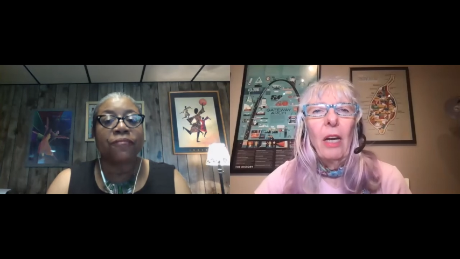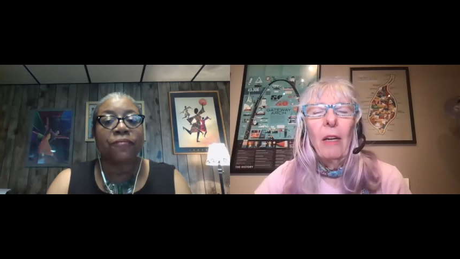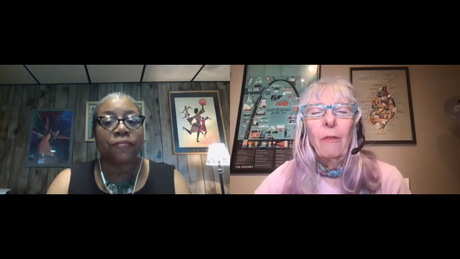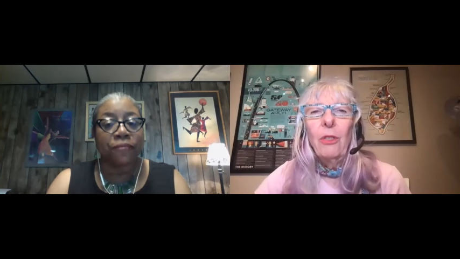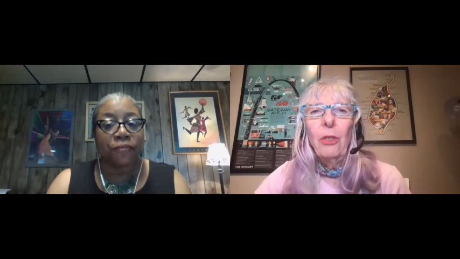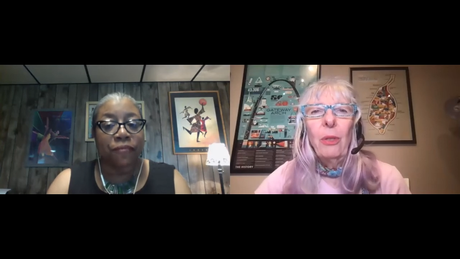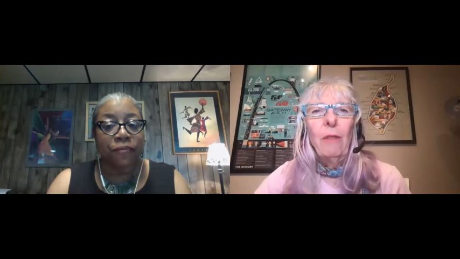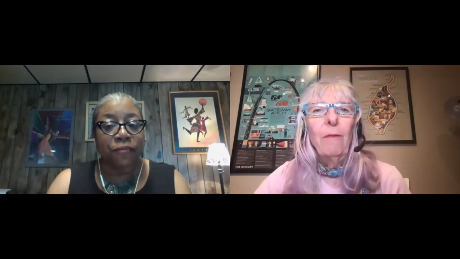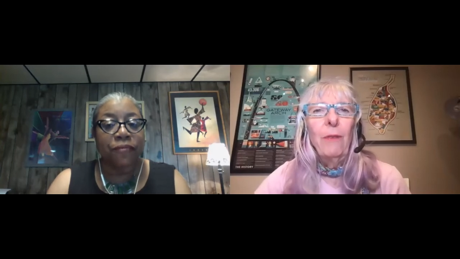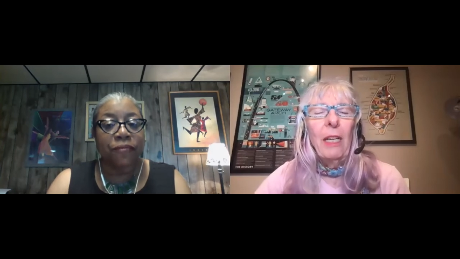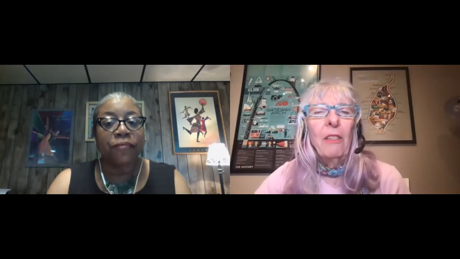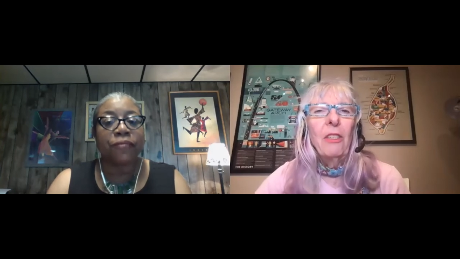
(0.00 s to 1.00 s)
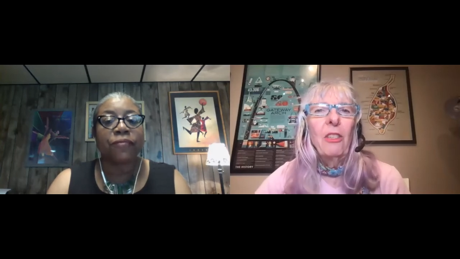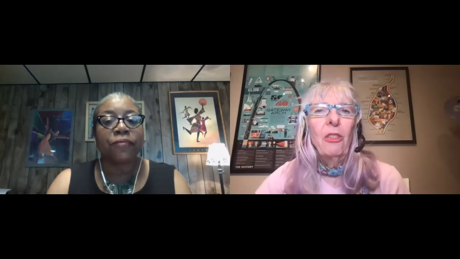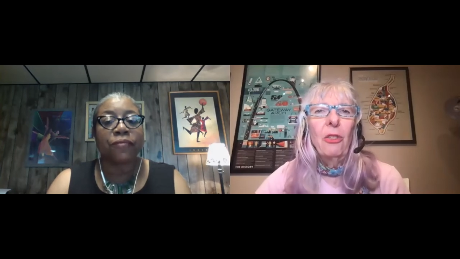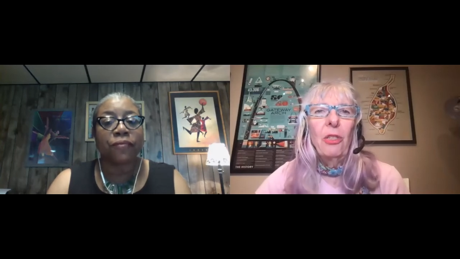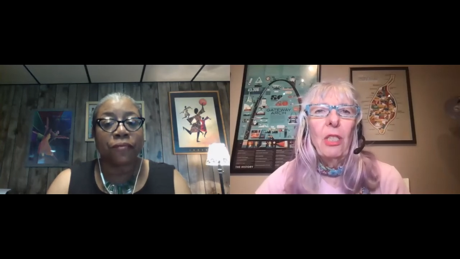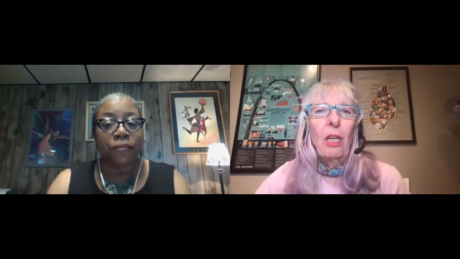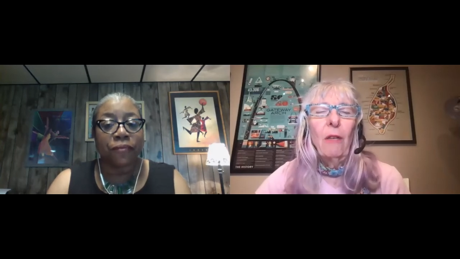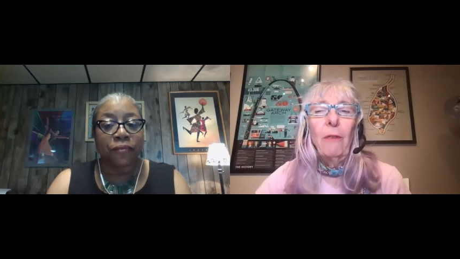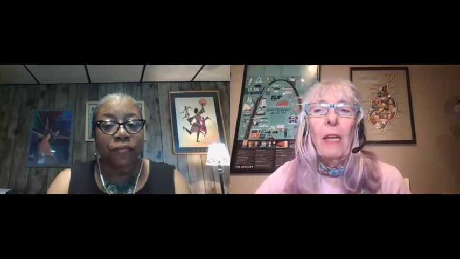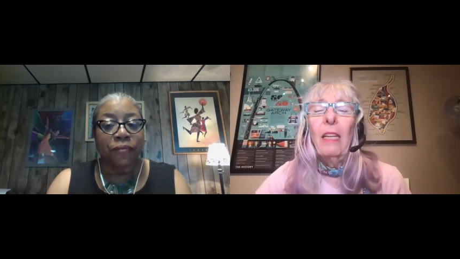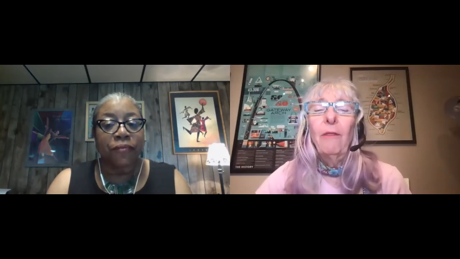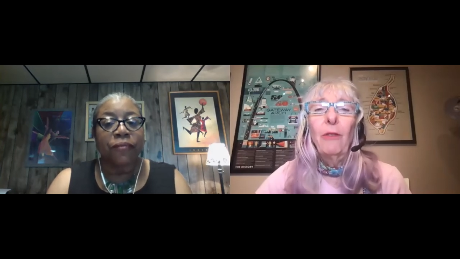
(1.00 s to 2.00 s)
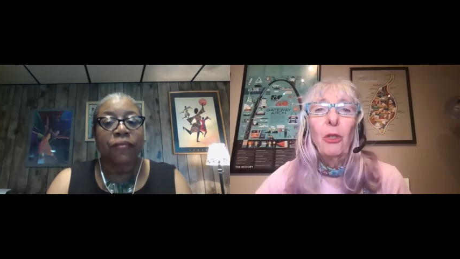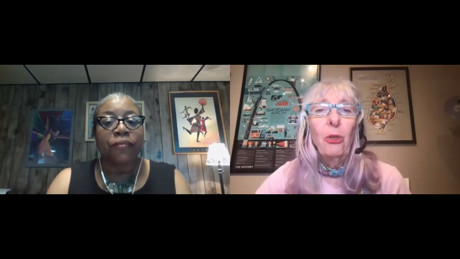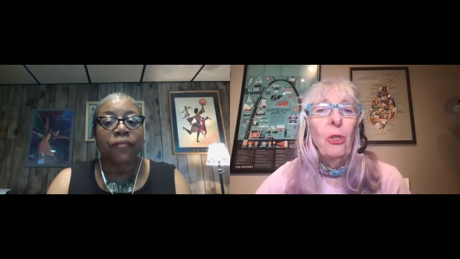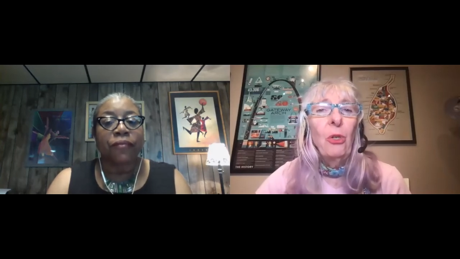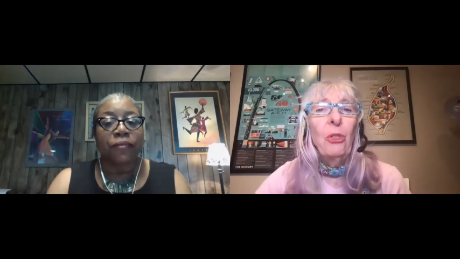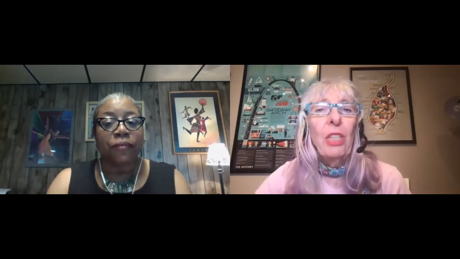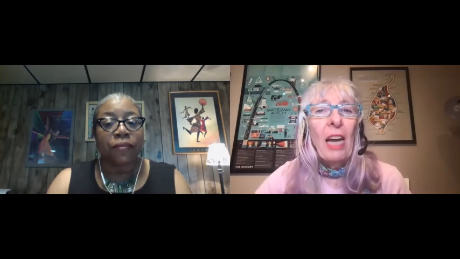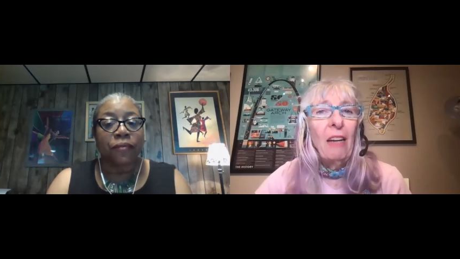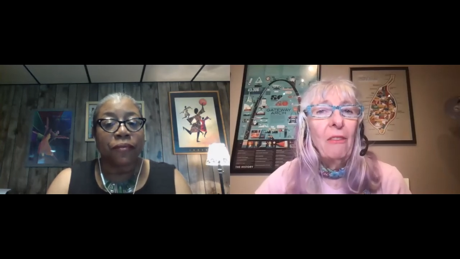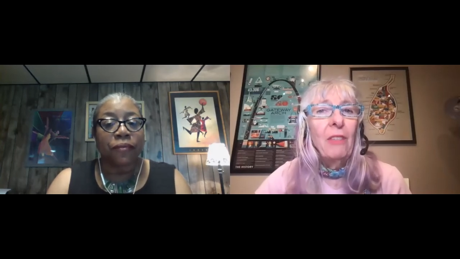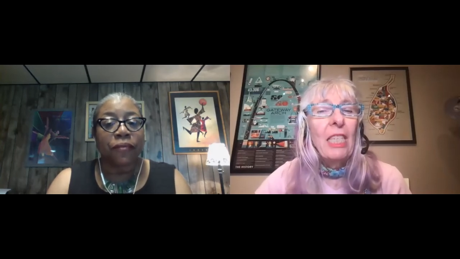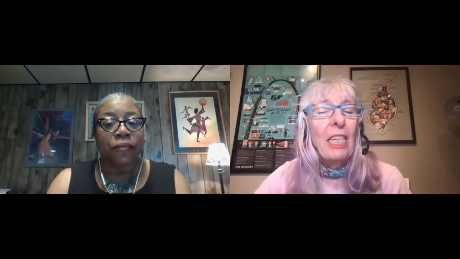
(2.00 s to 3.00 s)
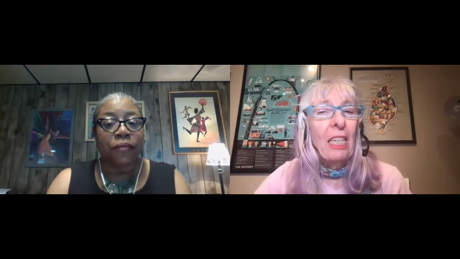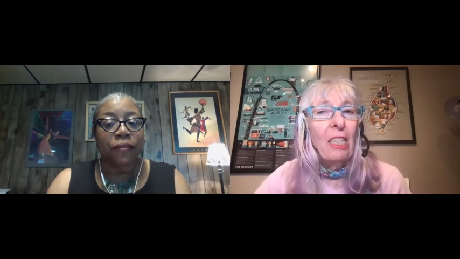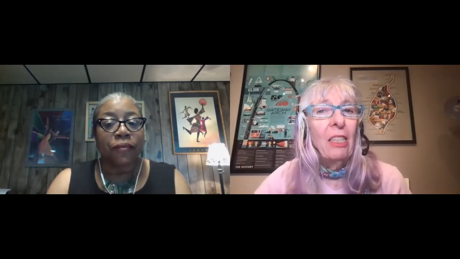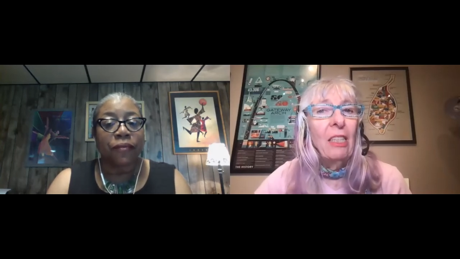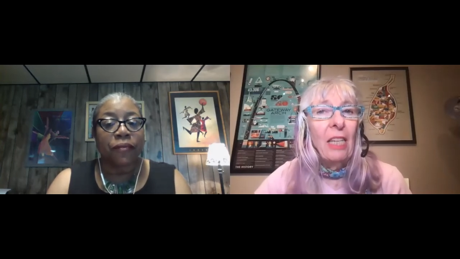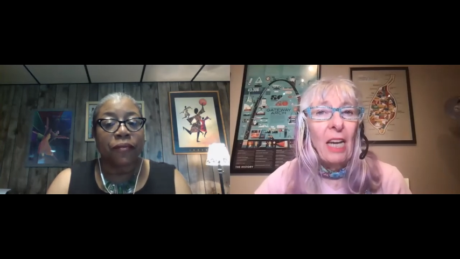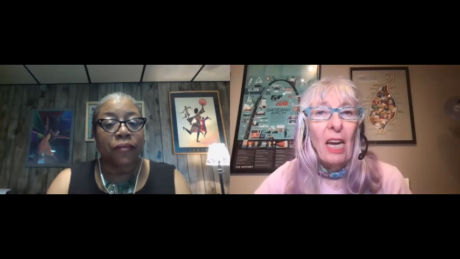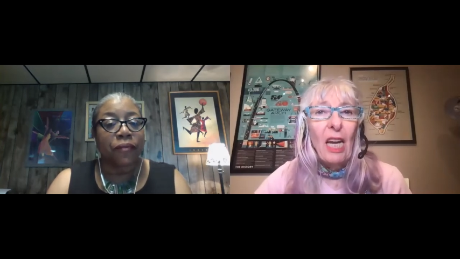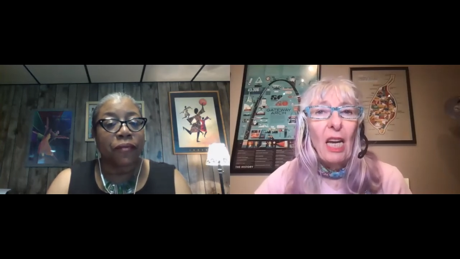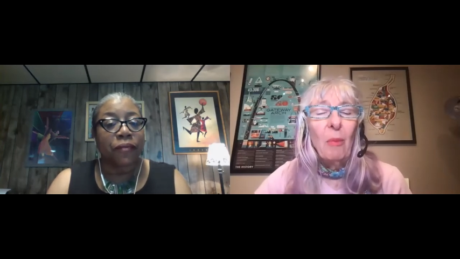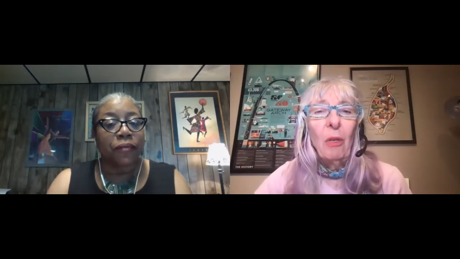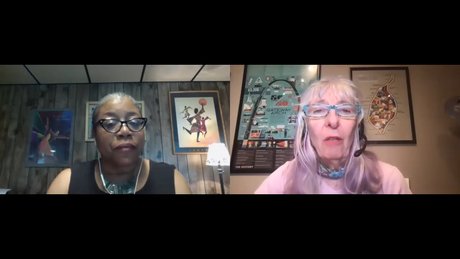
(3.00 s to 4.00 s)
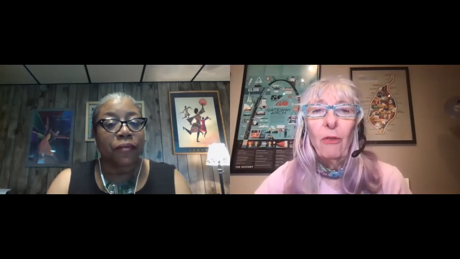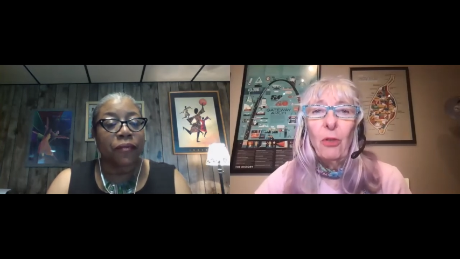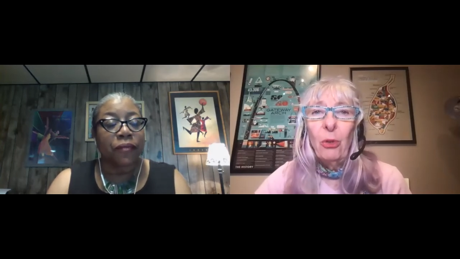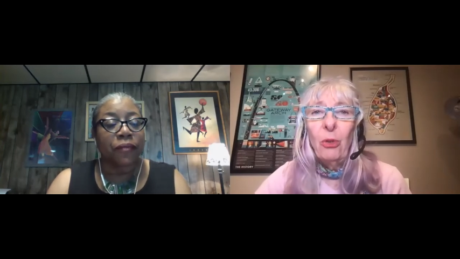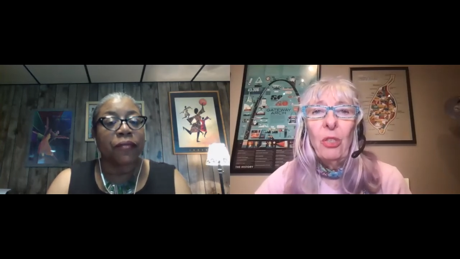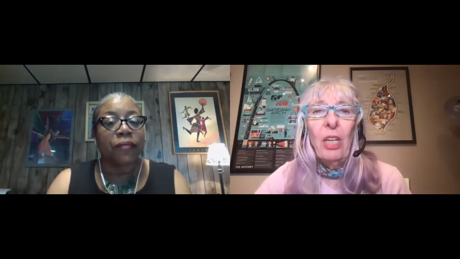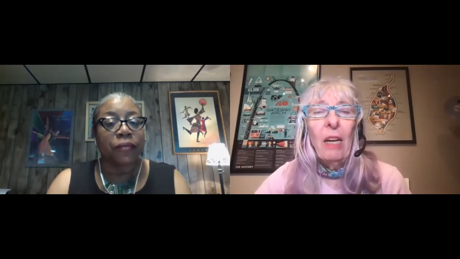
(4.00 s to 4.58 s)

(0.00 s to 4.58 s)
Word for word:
Speaker 1: have to invest in yourself. And if you don't have skin in the game, if you don't